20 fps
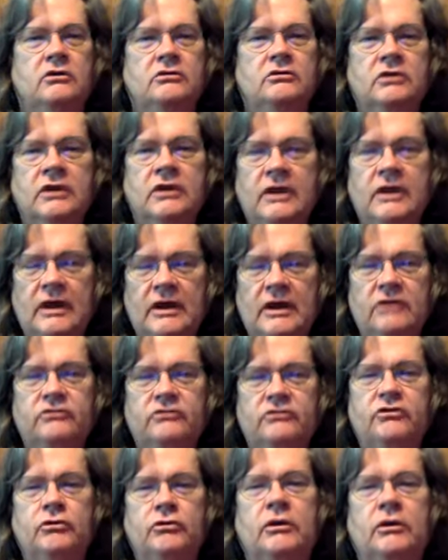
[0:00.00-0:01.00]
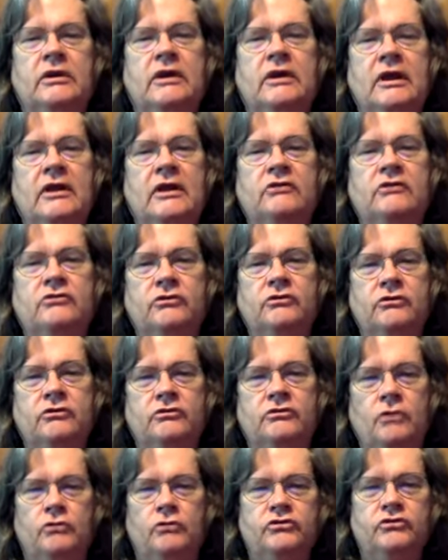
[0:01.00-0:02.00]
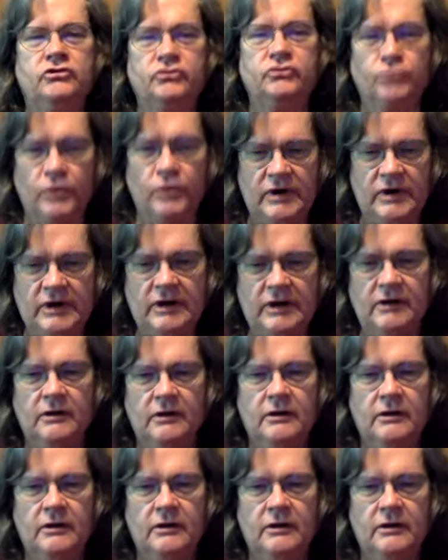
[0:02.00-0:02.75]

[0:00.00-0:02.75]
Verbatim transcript: get into it get into it don't just read it